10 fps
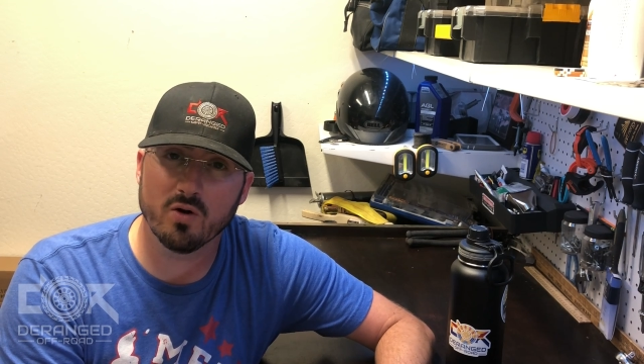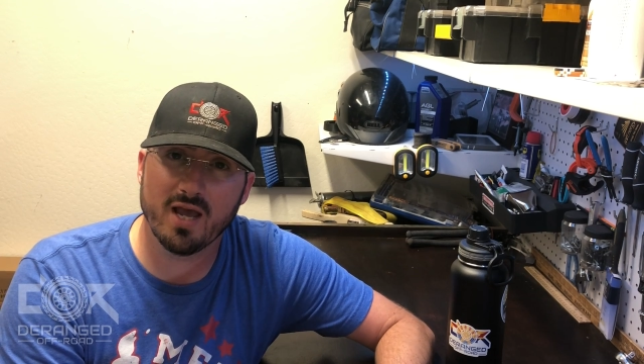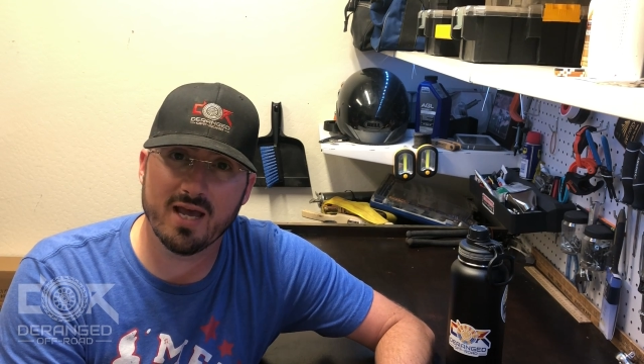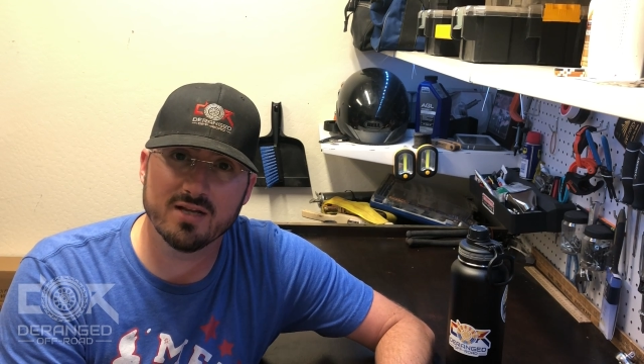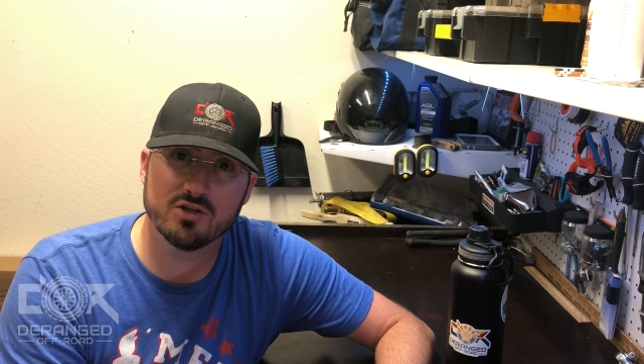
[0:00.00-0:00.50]

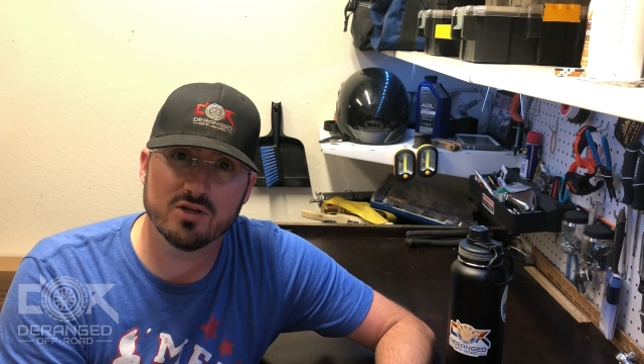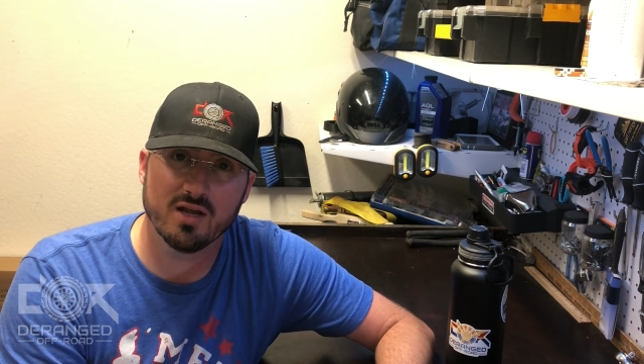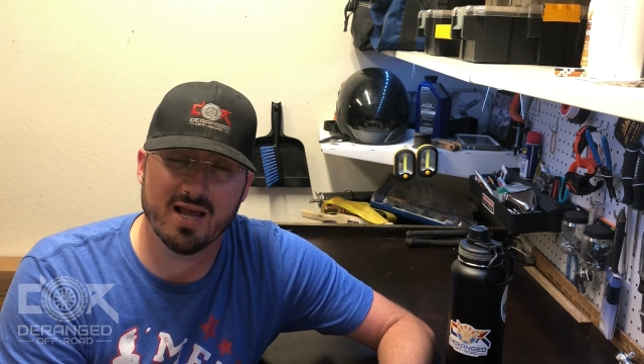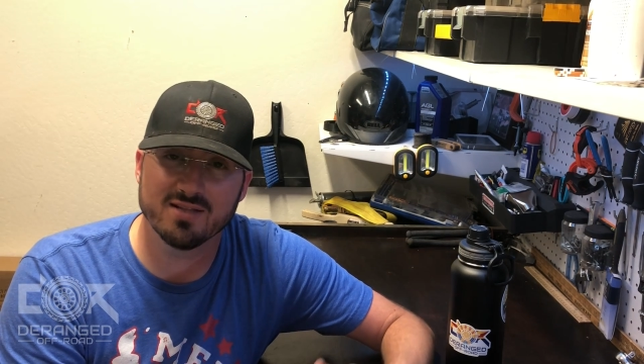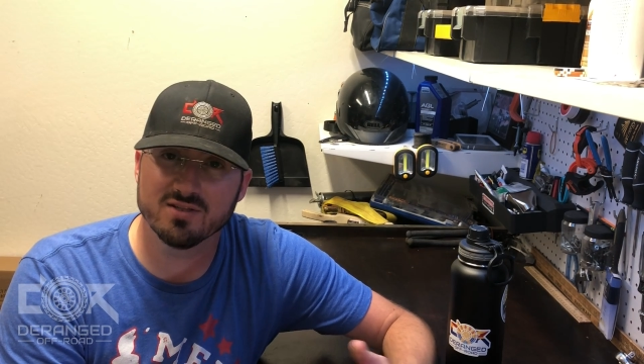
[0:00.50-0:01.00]
cage
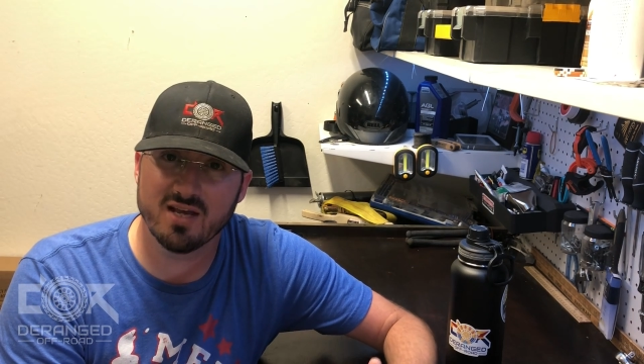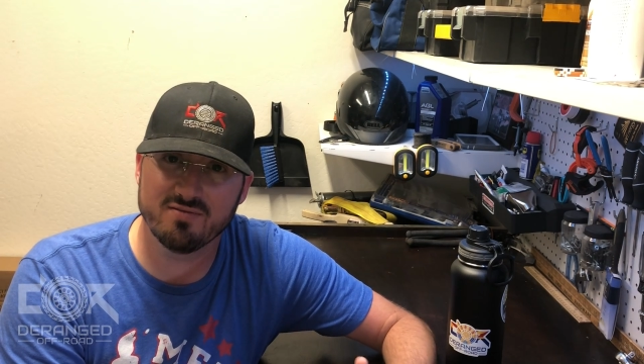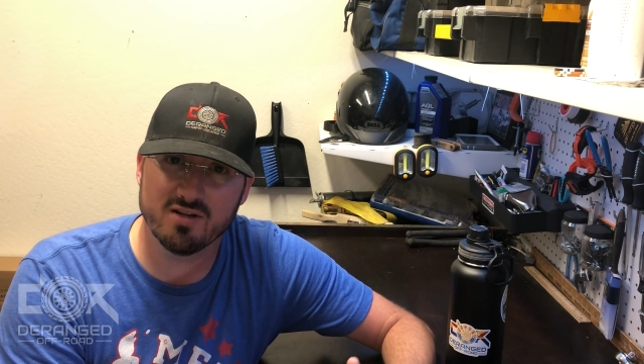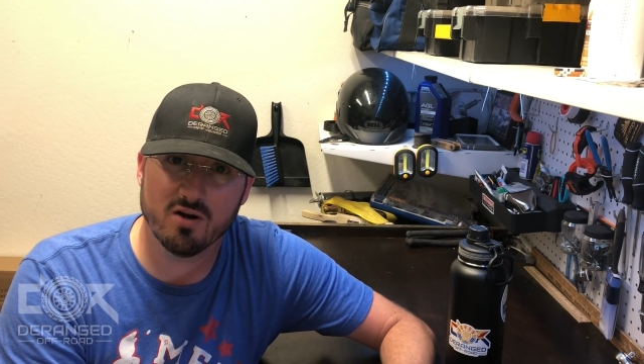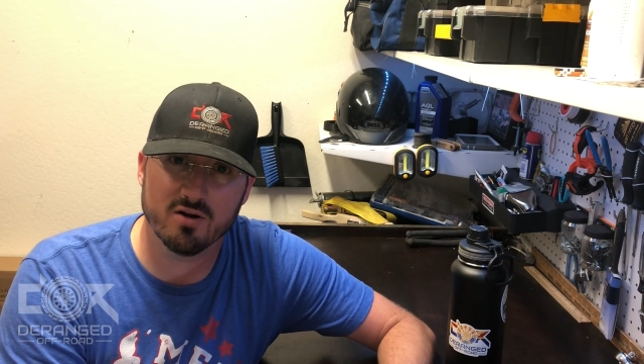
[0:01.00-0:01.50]
and
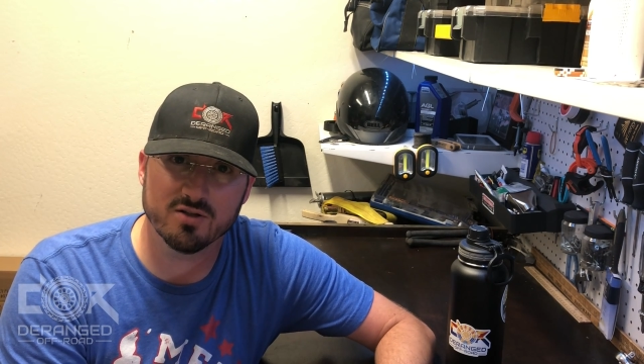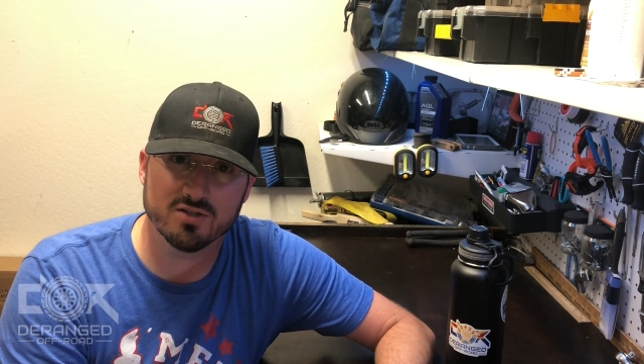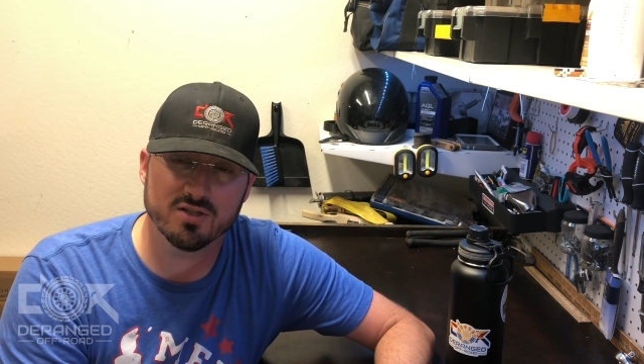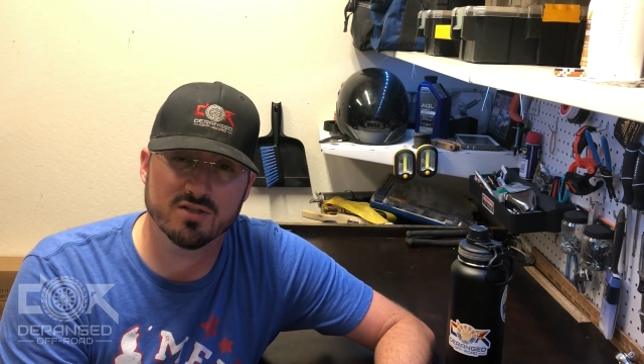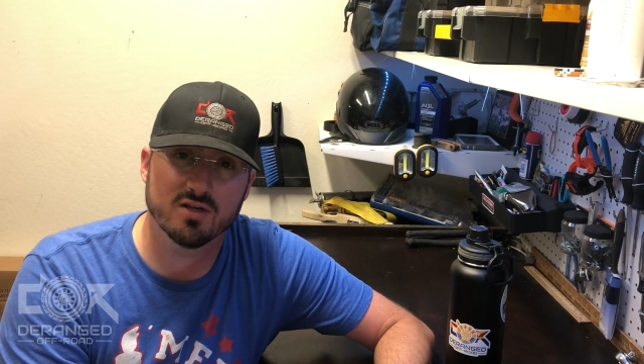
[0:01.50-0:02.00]
safety
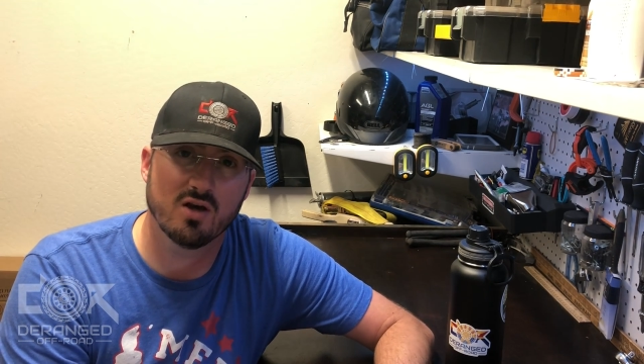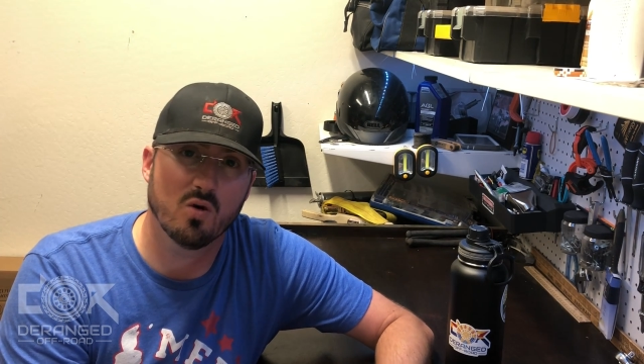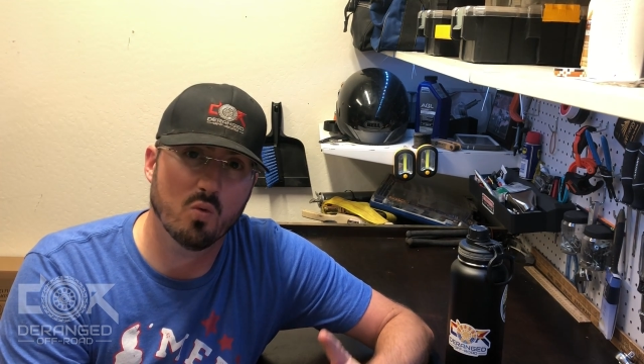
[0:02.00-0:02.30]
harnesses